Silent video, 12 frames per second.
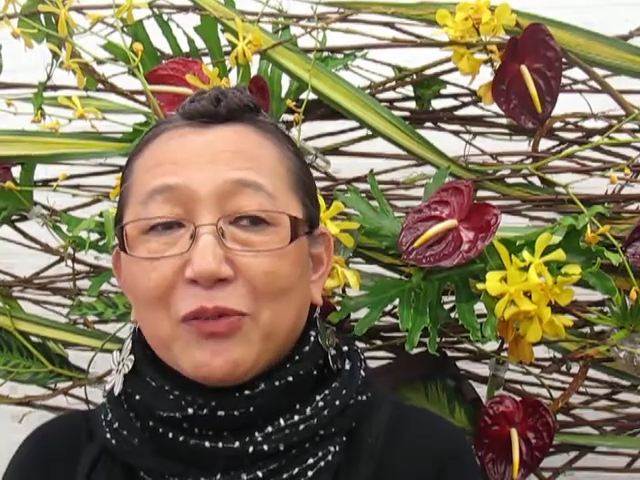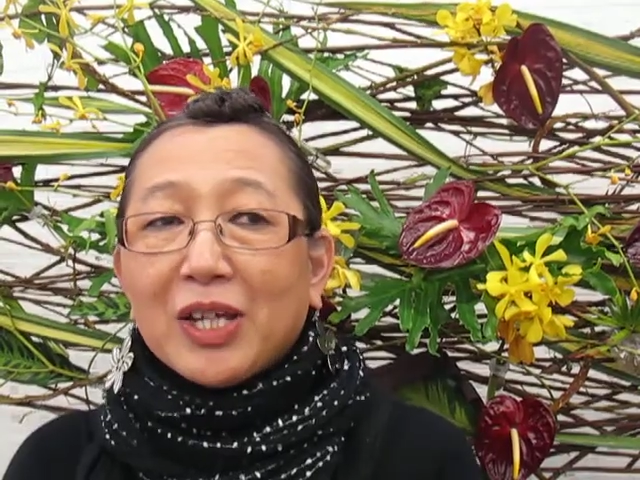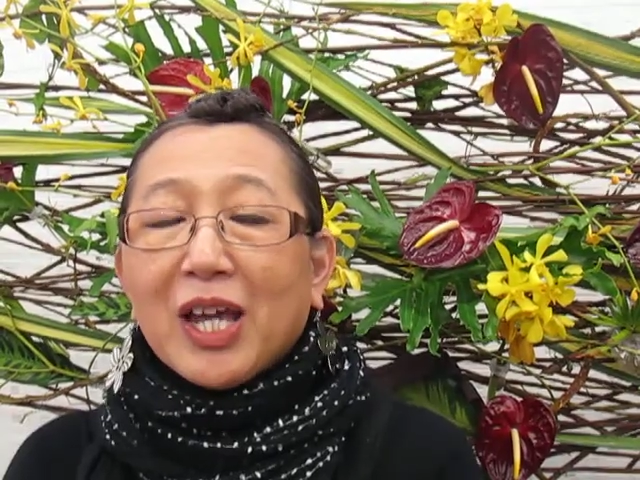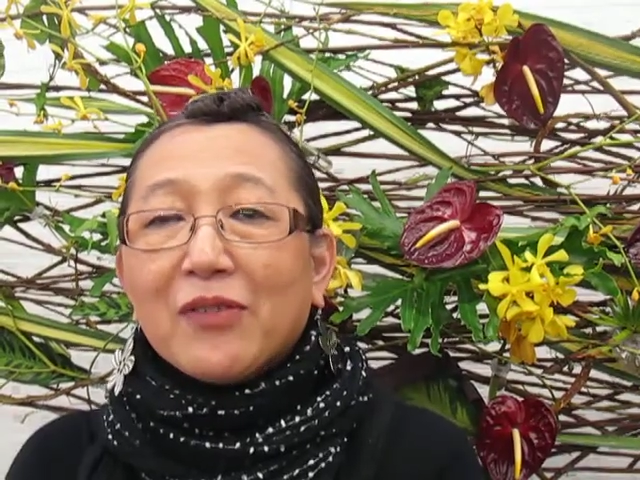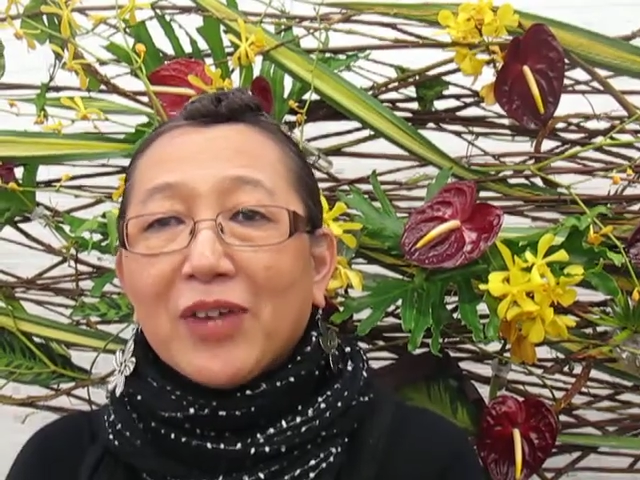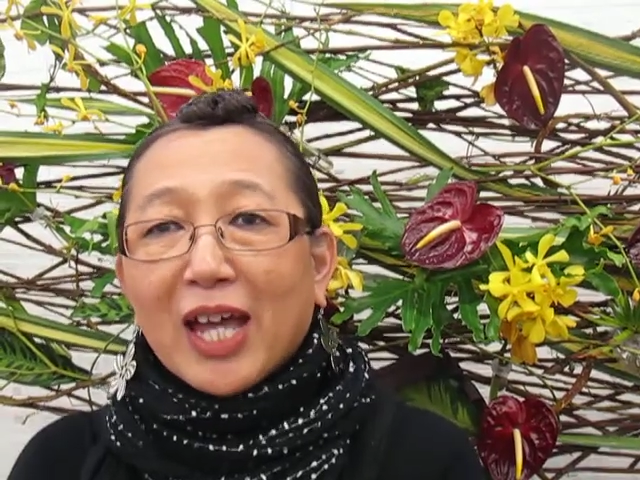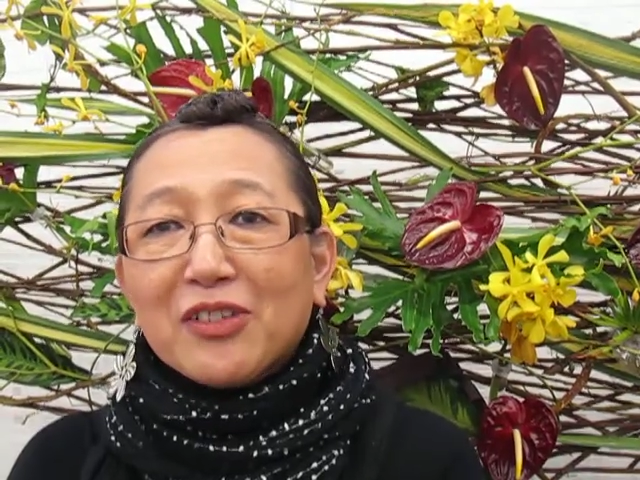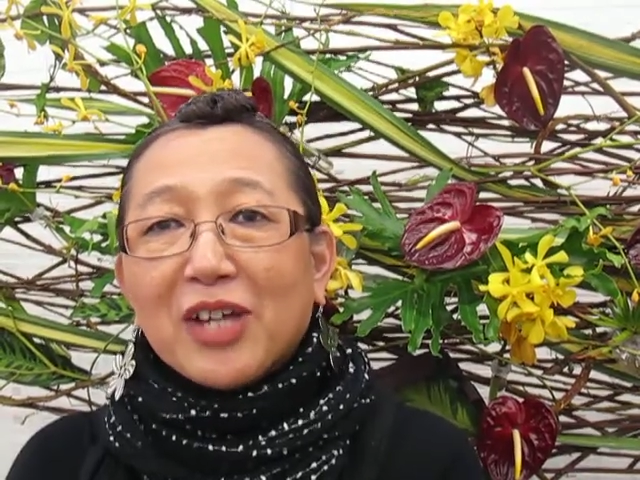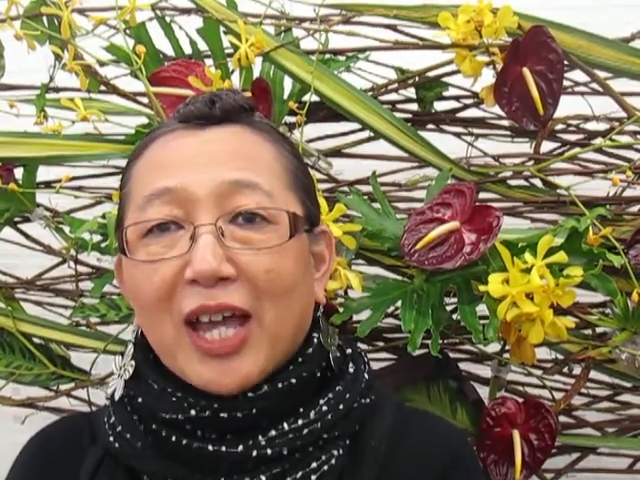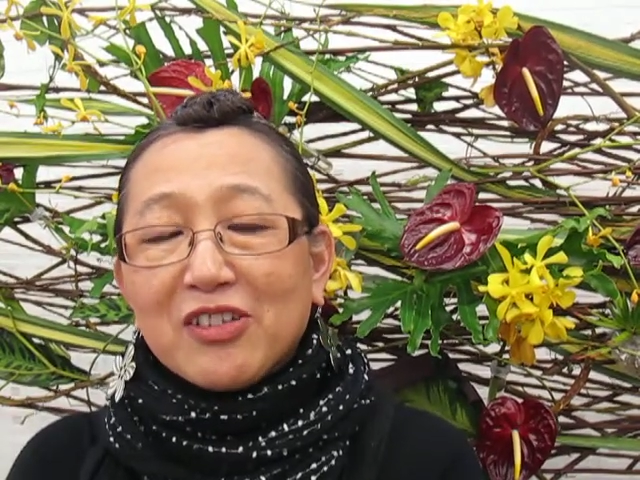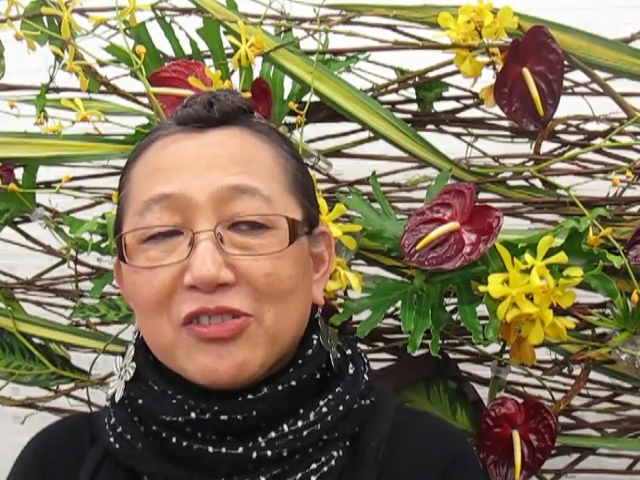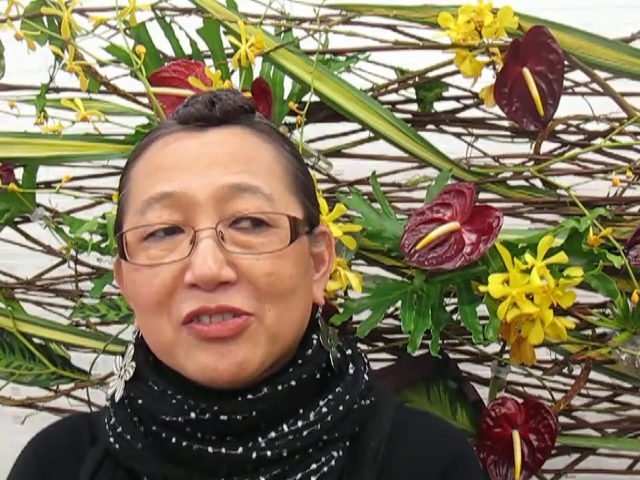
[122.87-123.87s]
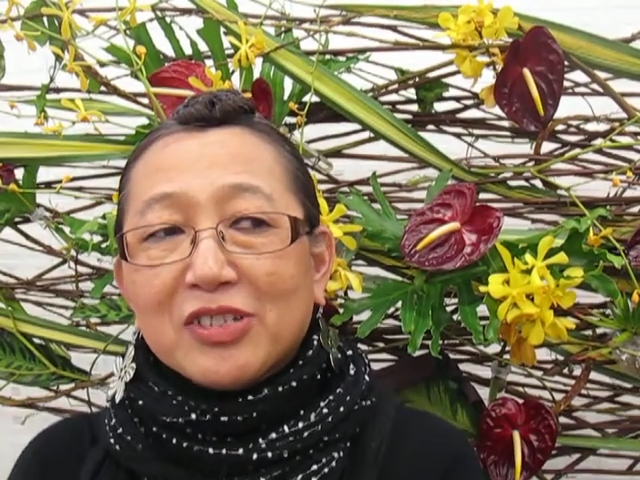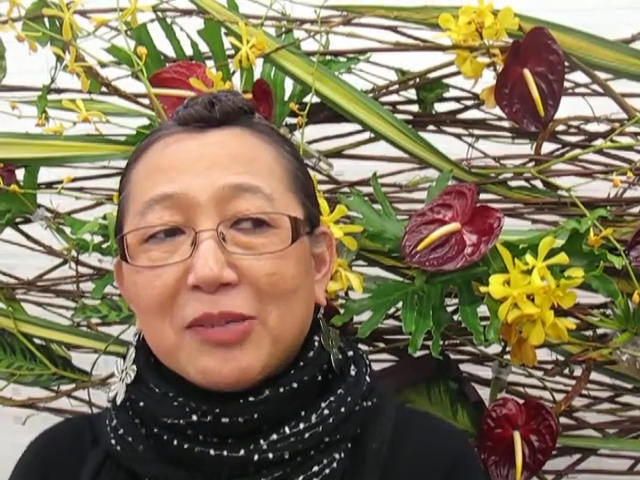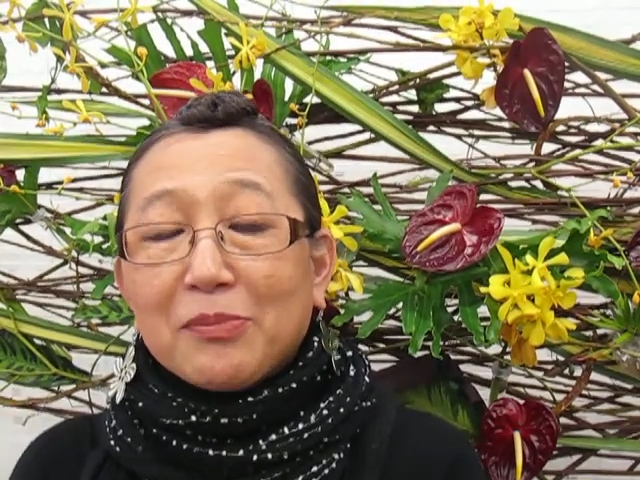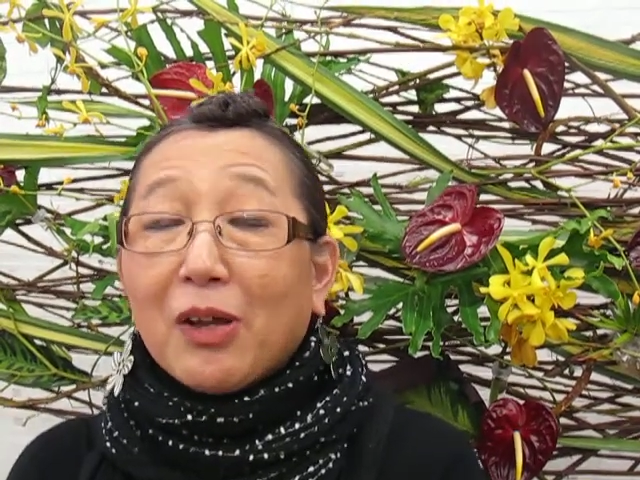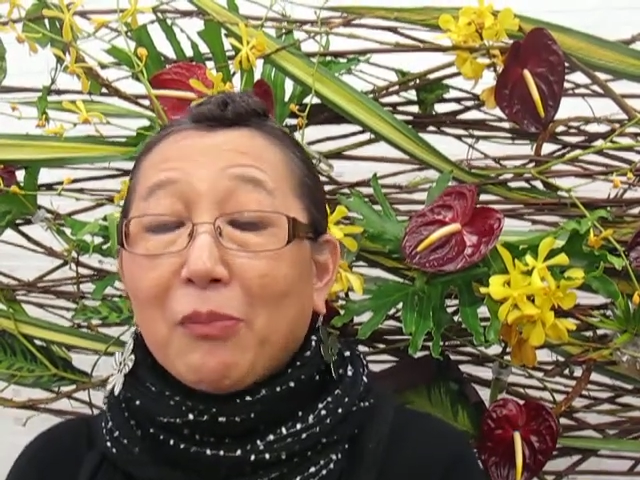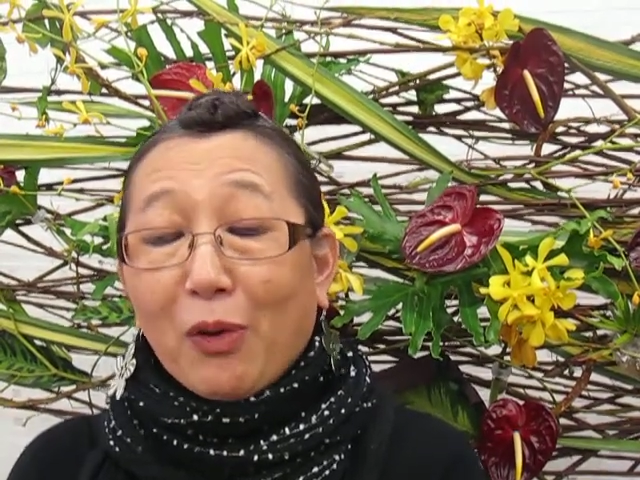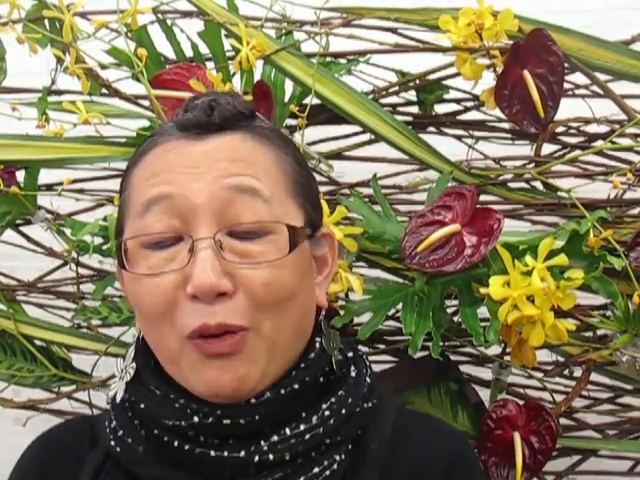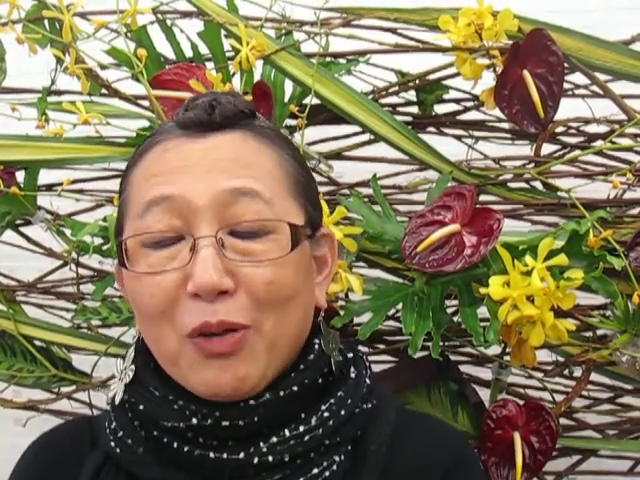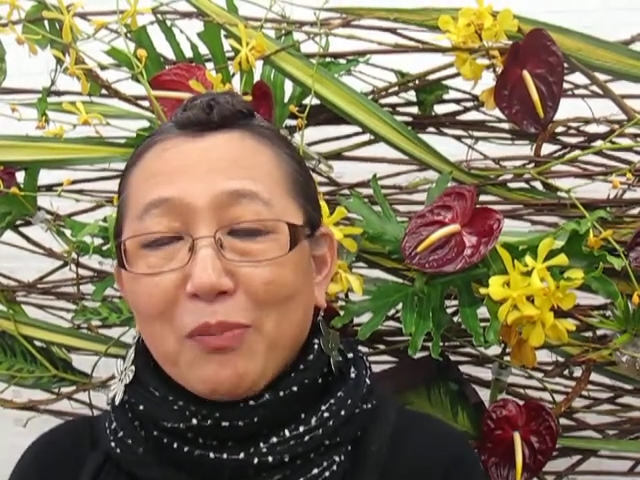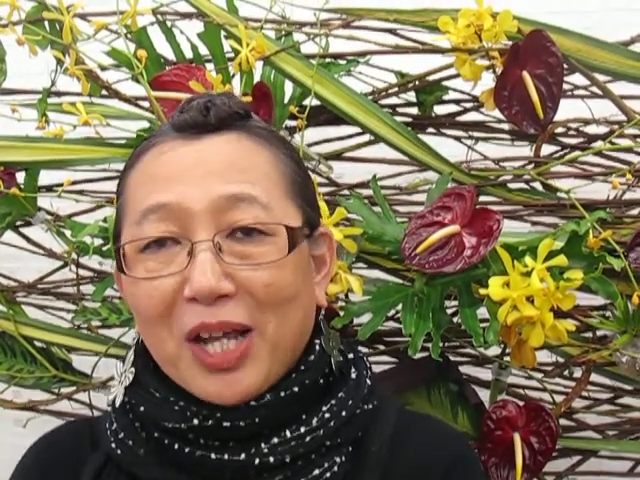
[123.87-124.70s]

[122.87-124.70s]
we have had to actually borrow